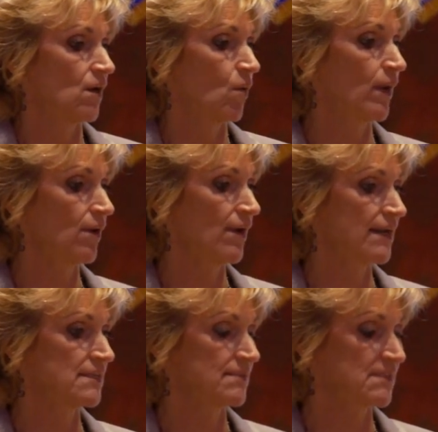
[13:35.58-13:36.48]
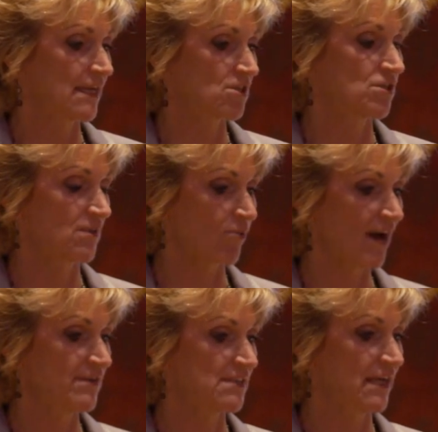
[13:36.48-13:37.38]
we were at some sessions, some
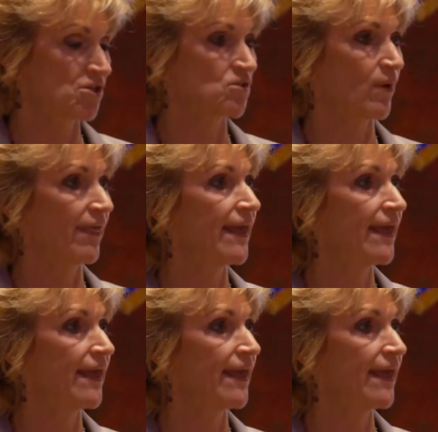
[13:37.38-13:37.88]
private sessions with